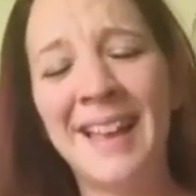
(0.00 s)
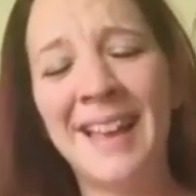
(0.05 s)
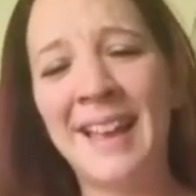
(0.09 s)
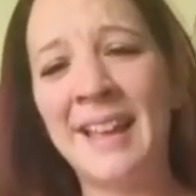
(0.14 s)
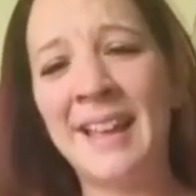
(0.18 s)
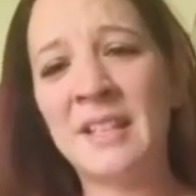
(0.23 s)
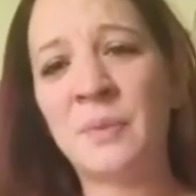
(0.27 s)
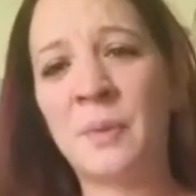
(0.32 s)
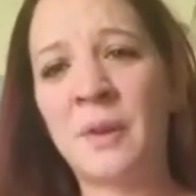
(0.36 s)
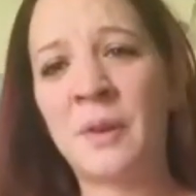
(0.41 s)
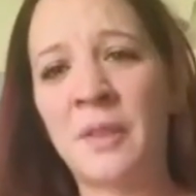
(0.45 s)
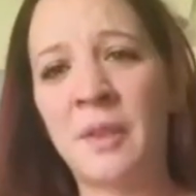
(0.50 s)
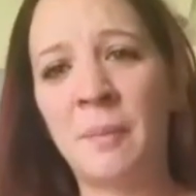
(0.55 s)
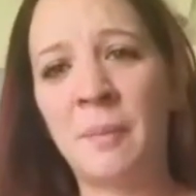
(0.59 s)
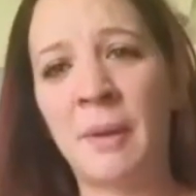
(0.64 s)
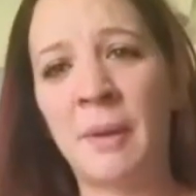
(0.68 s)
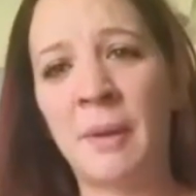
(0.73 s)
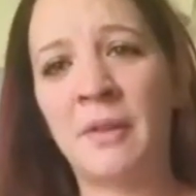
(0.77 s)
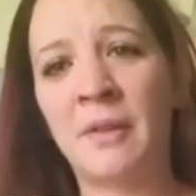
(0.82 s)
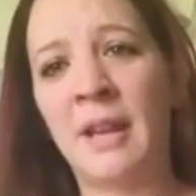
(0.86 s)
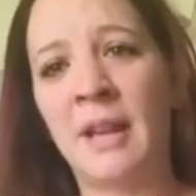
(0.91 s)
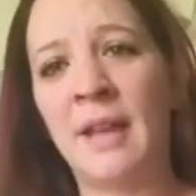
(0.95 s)
It's worth it
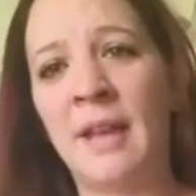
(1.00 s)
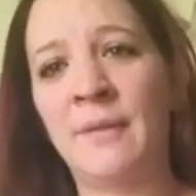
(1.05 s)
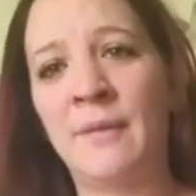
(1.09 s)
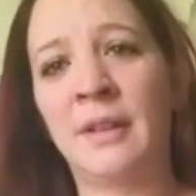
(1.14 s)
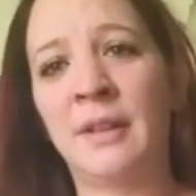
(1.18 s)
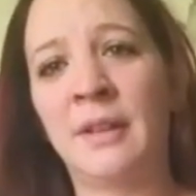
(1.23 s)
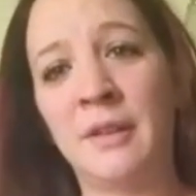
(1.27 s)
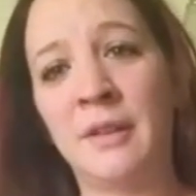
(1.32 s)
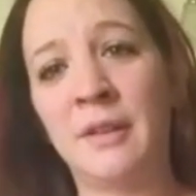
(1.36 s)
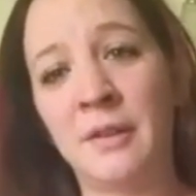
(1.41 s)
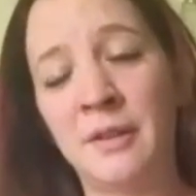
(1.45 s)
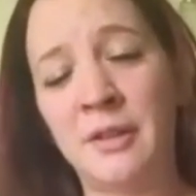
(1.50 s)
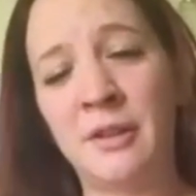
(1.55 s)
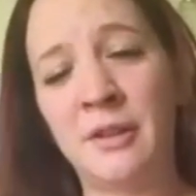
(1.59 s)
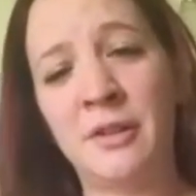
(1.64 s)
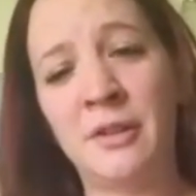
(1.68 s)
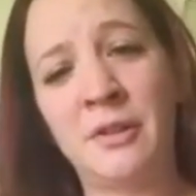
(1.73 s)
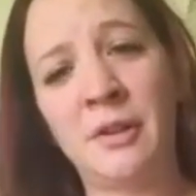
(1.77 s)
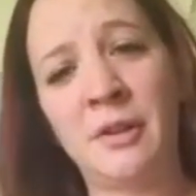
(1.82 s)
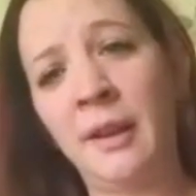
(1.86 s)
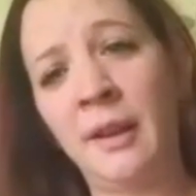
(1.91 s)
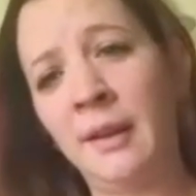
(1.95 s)
better than having another
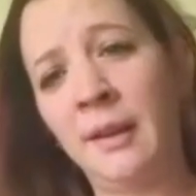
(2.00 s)
surgery.